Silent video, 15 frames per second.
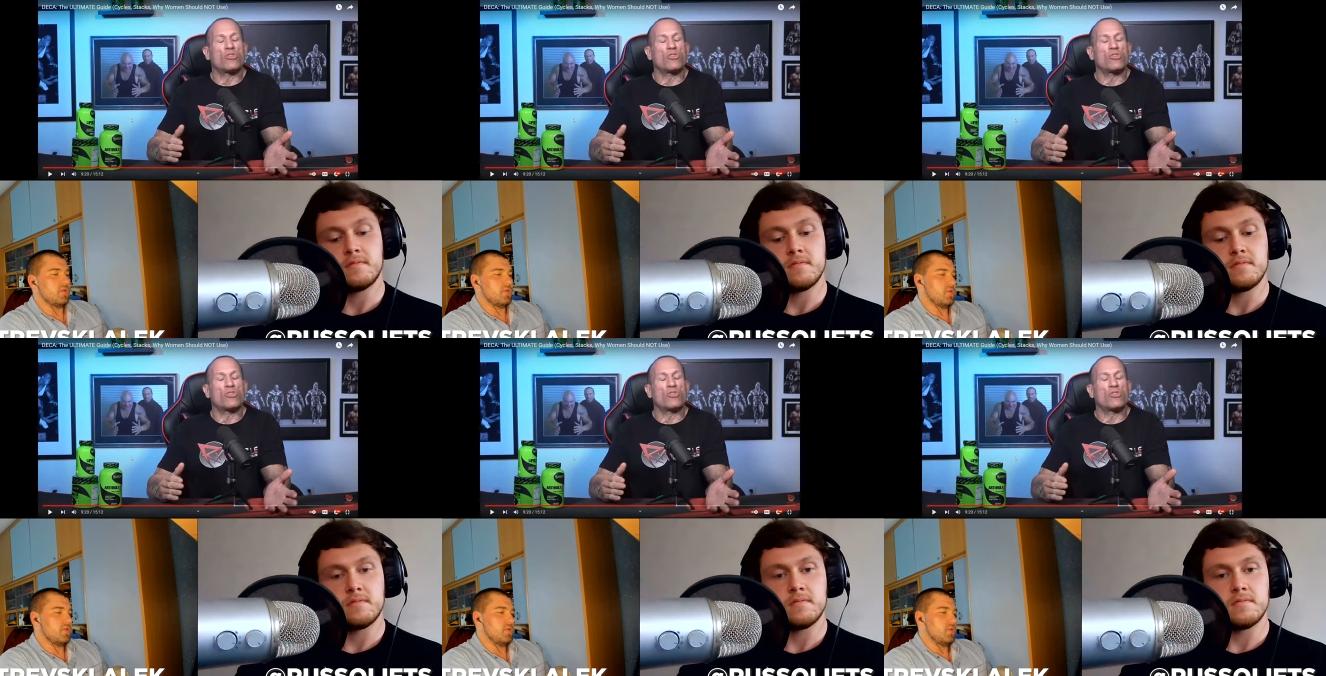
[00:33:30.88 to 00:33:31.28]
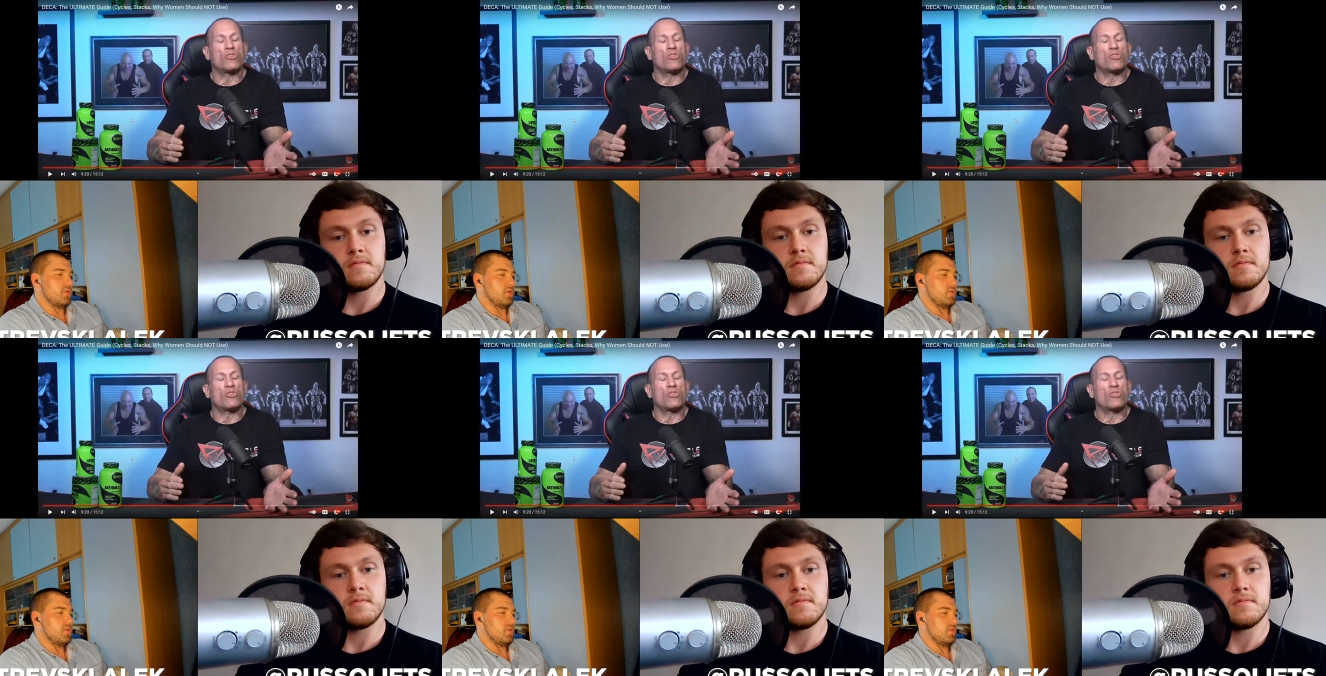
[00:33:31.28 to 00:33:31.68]

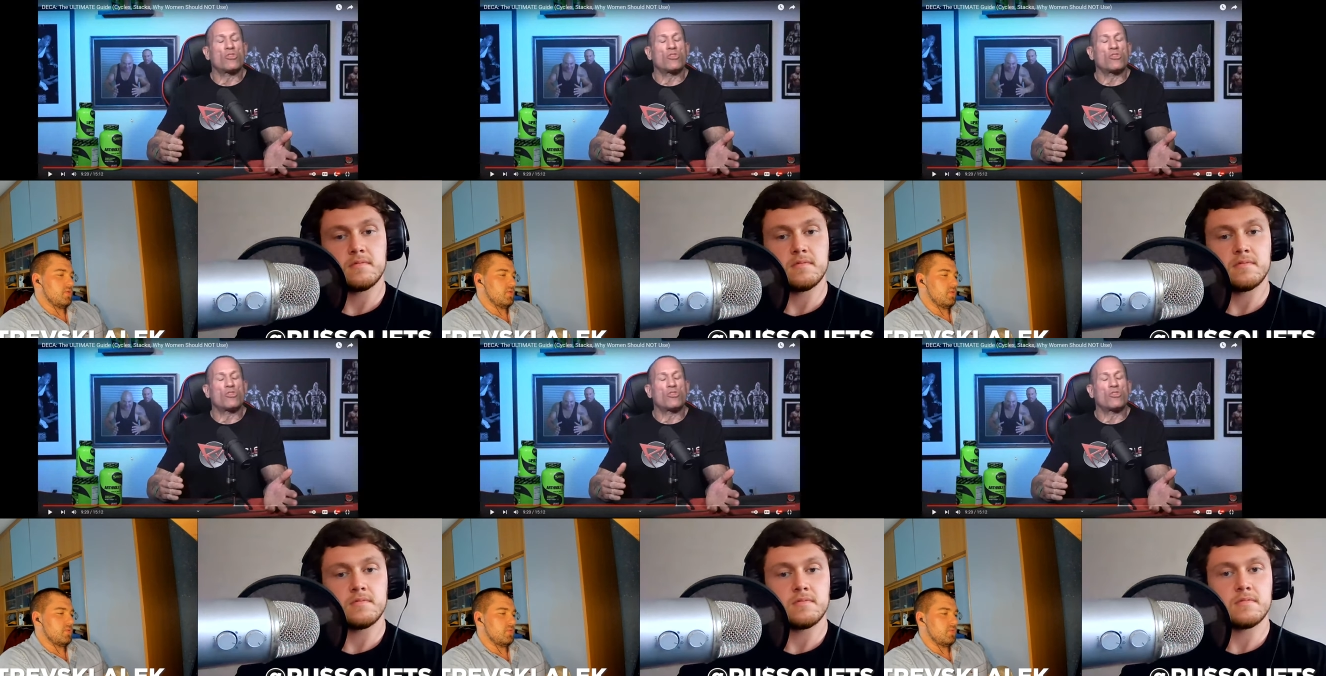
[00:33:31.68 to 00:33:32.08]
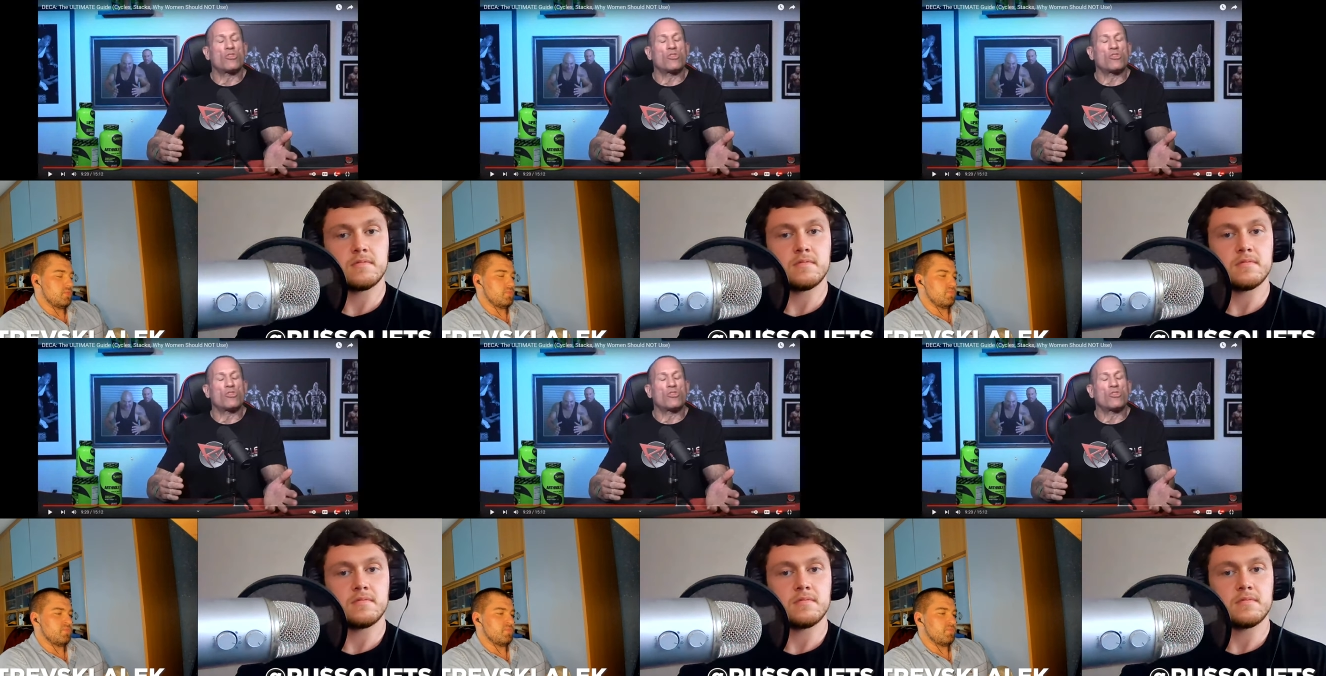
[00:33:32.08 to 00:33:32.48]

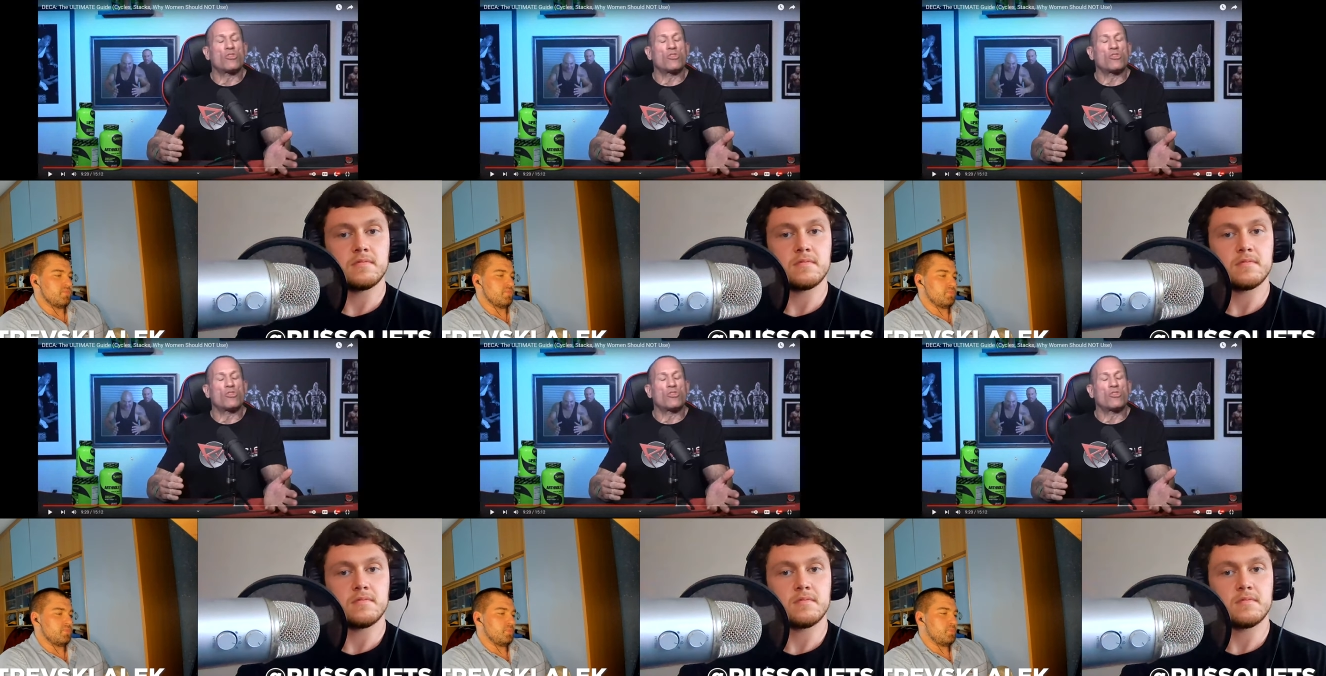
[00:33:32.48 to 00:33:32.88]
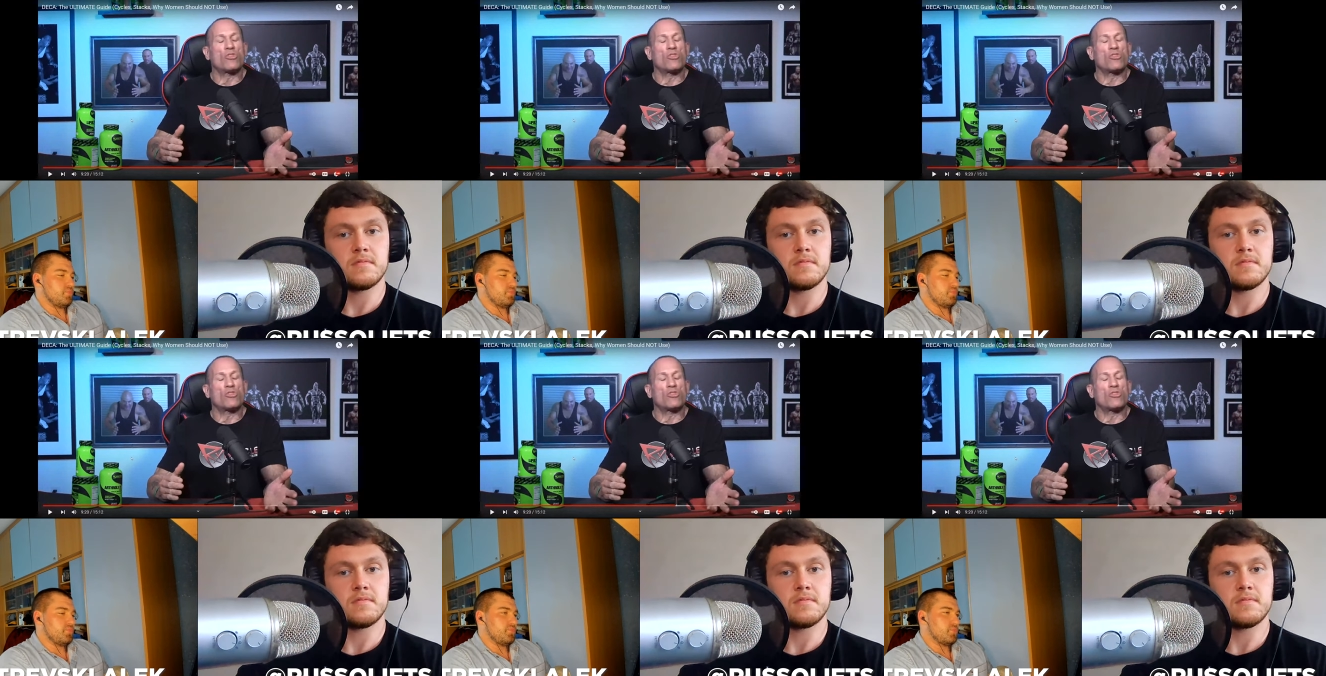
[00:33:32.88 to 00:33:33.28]

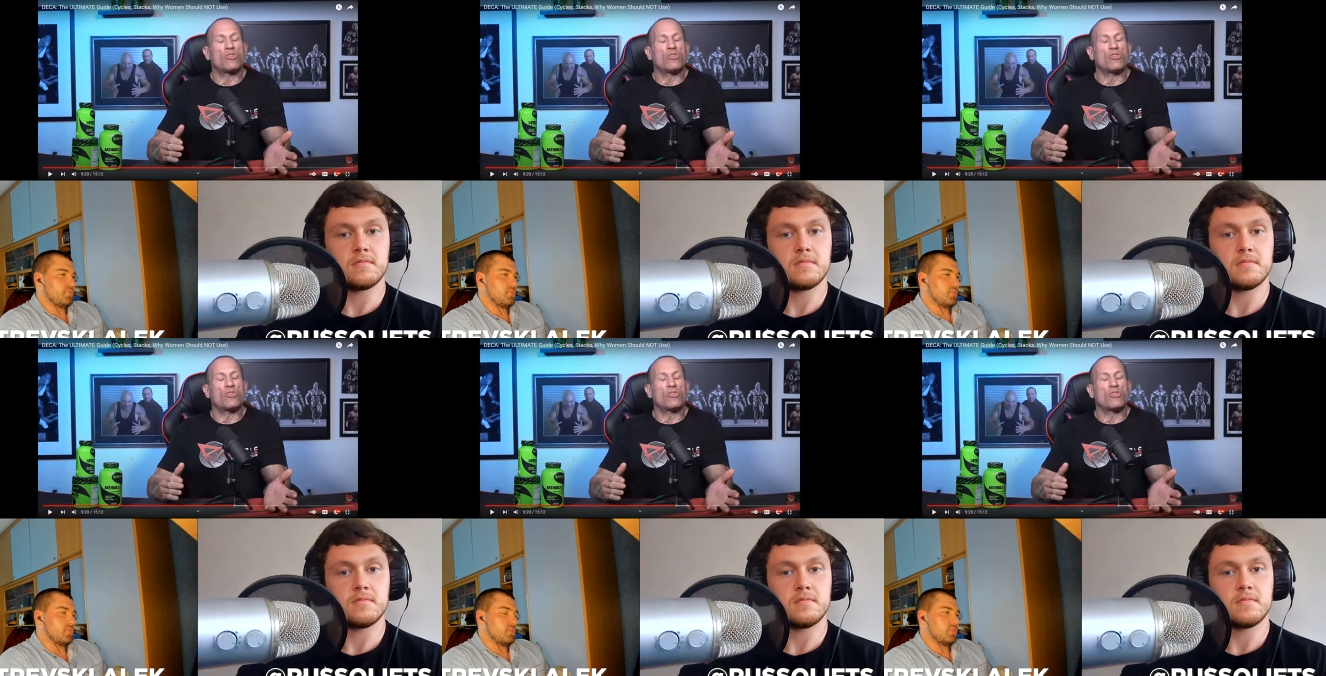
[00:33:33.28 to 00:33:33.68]
(no one is talking)